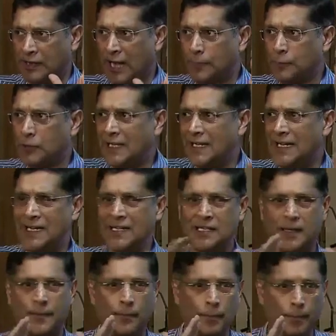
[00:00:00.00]

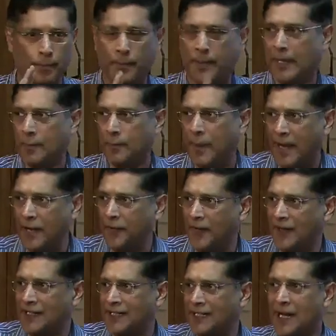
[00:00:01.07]
subsidies
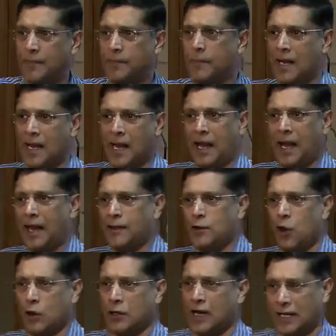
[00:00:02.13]
benefit some
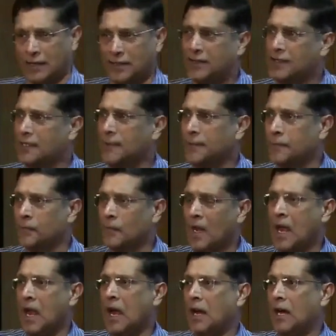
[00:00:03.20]
and not others
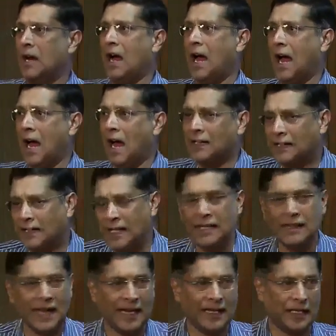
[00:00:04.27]
uh, I
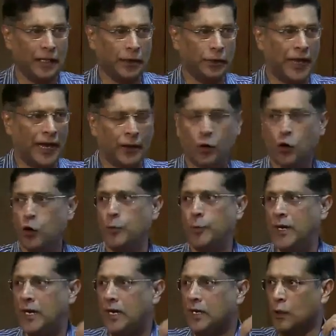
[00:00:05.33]
think that there could
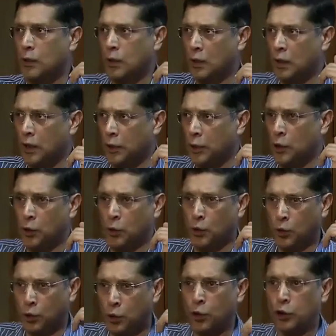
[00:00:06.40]
be, uh, you know,
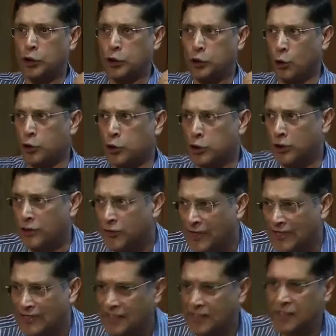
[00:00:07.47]
good social
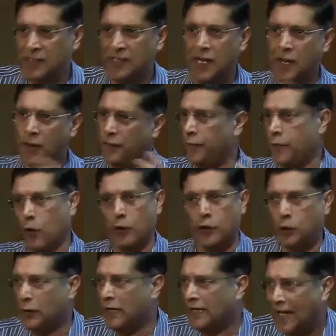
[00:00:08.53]
reasons for
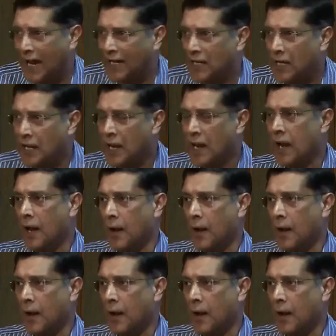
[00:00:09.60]
doing that.